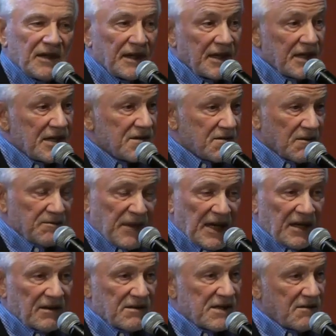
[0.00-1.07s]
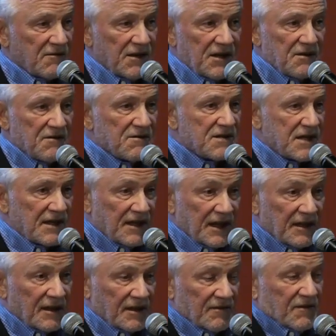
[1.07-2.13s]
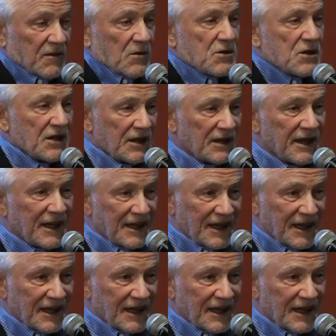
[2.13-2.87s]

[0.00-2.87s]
and these are panels that were used unfortunately